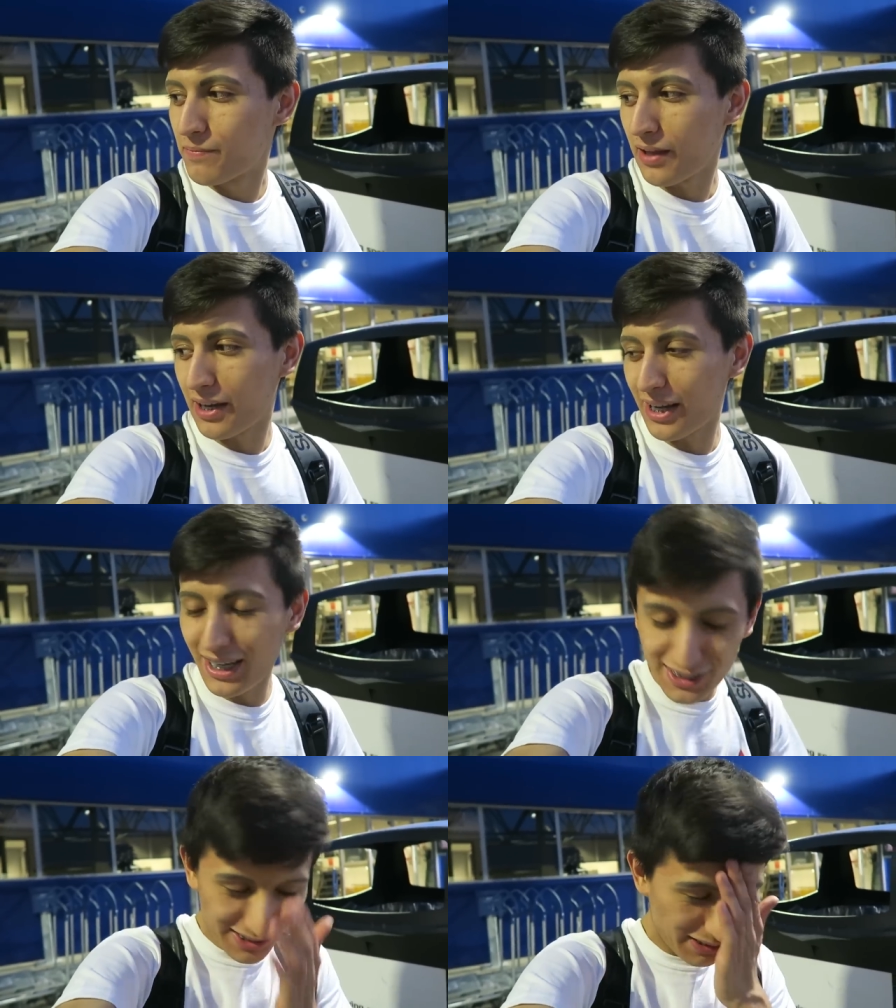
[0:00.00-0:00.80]
that
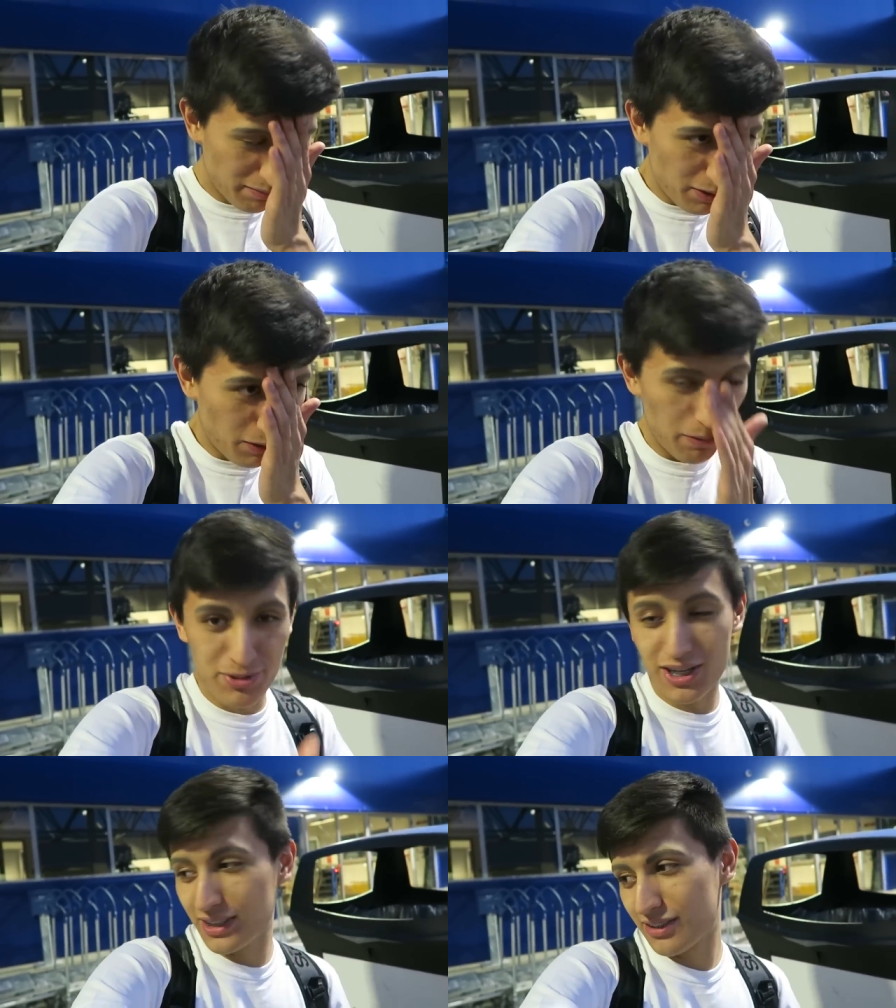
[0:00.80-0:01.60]
ice cream though. I'm
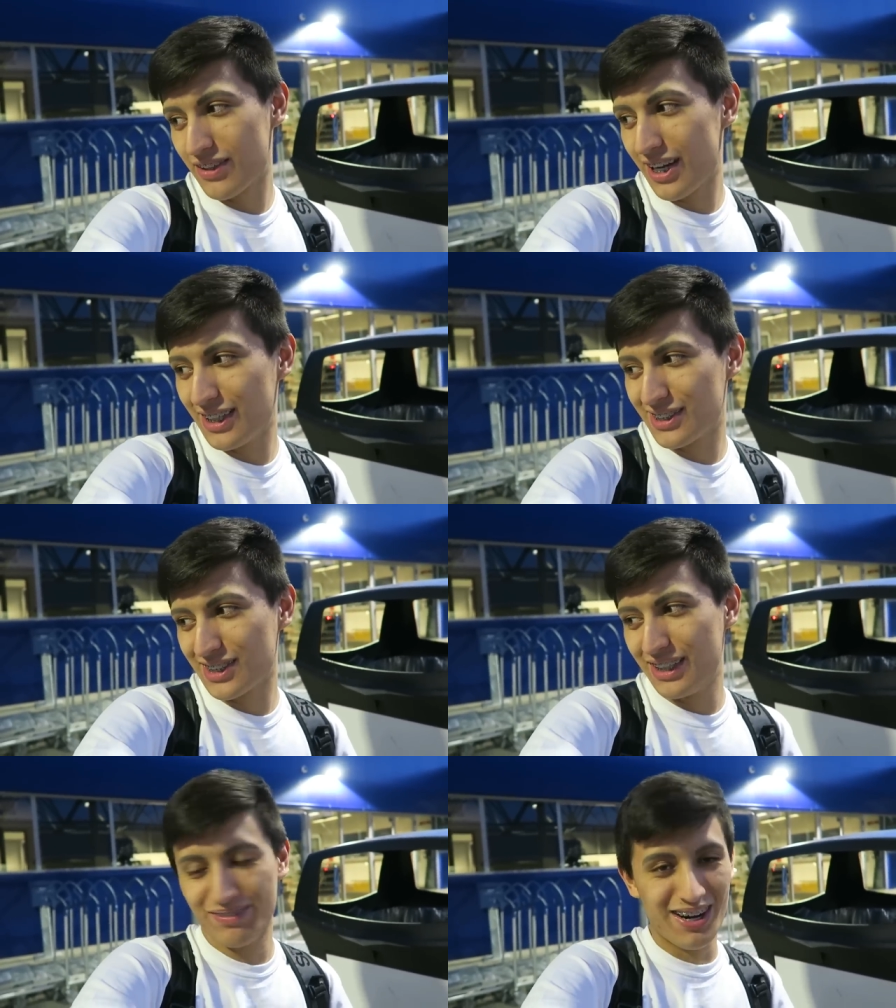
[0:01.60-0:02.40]
jealous of that ice
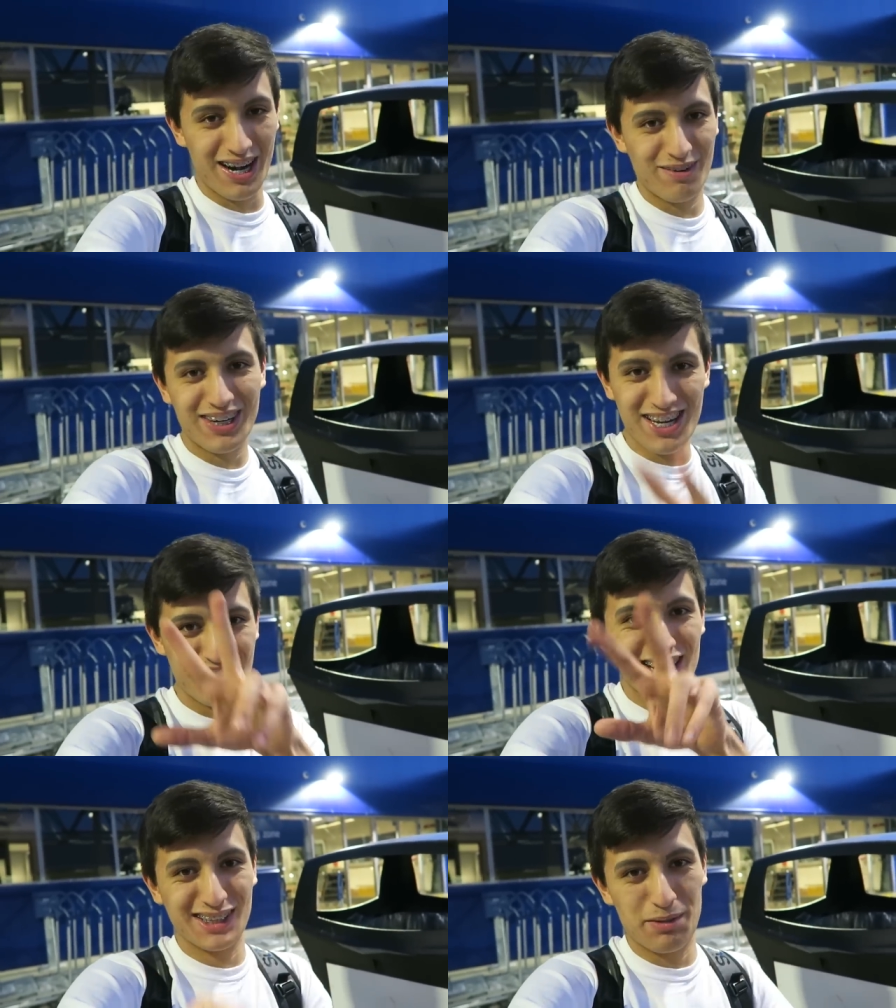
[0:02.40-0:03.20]
cream. All right, we'll catch you
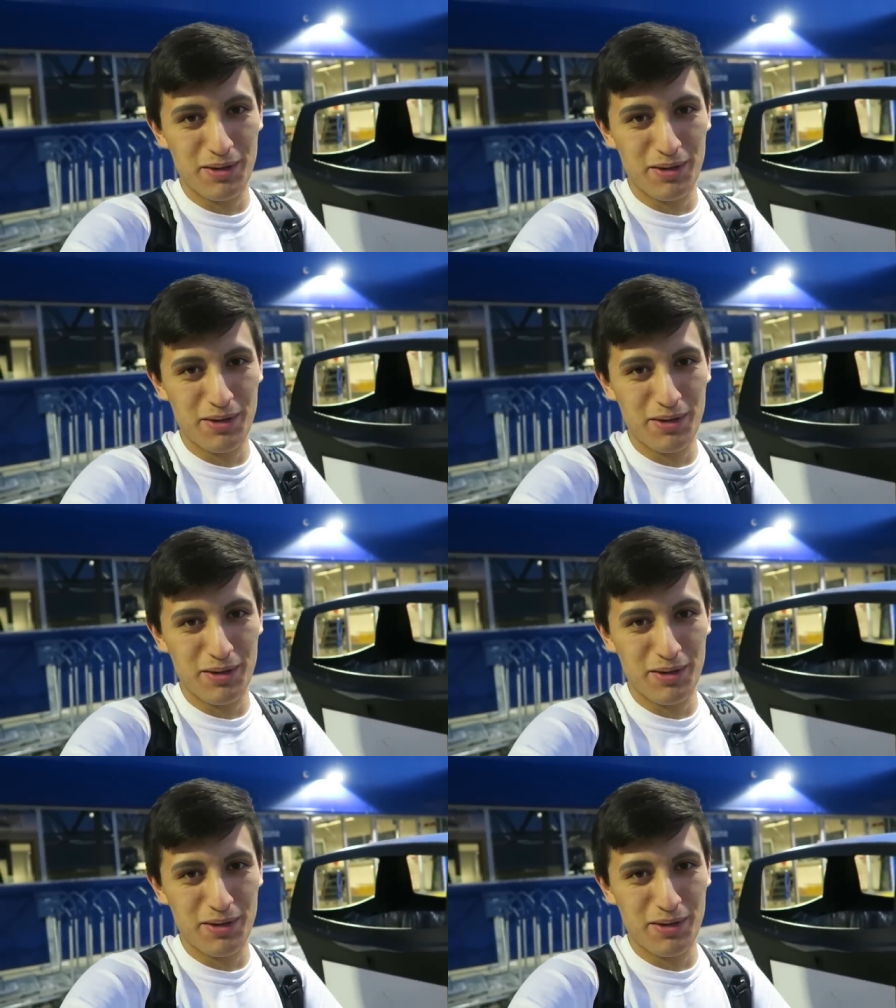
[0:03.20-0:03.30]
guys in a